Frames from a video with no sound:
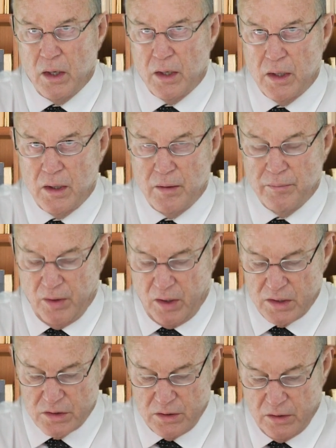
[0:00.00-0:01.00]

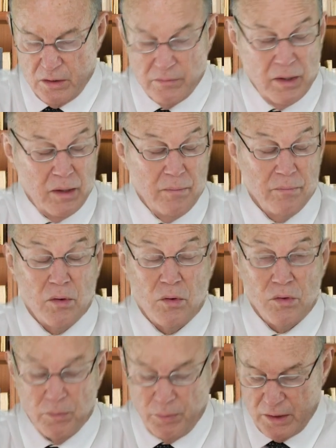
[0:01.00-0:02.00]

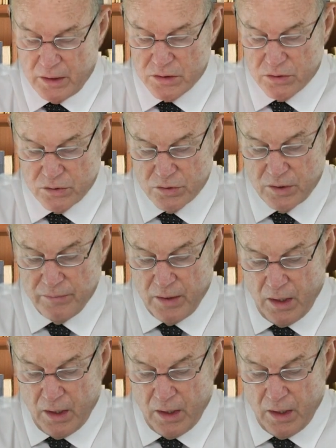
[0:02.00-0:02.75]
orthopedic surgery.